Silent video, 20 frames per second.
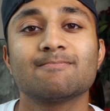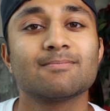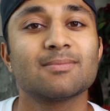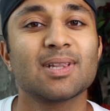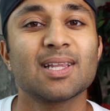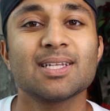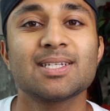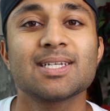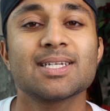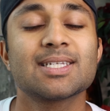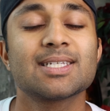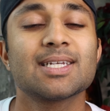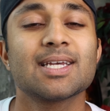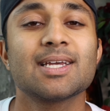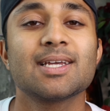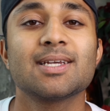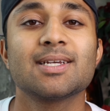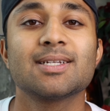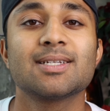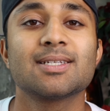let's just
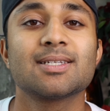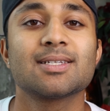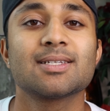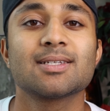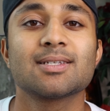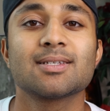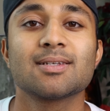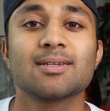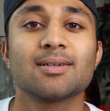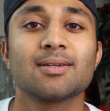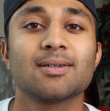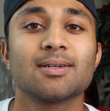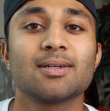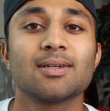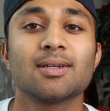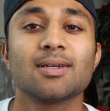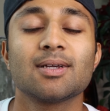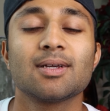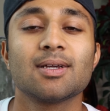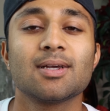say it's,
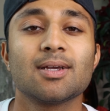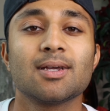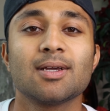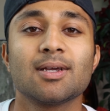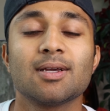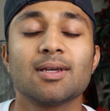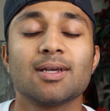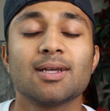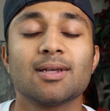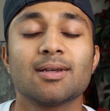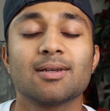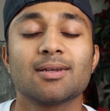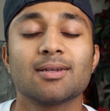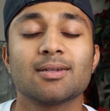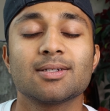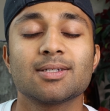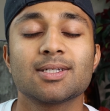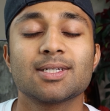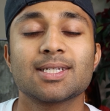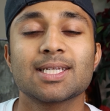
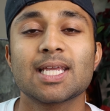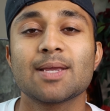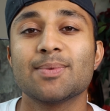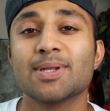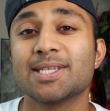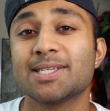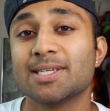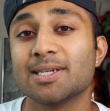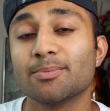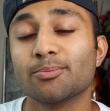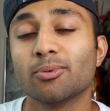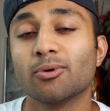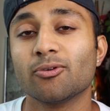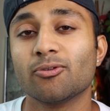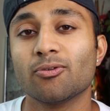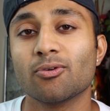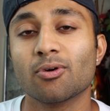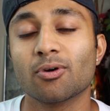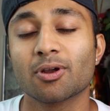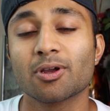just to keep it simple
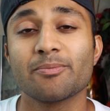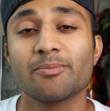for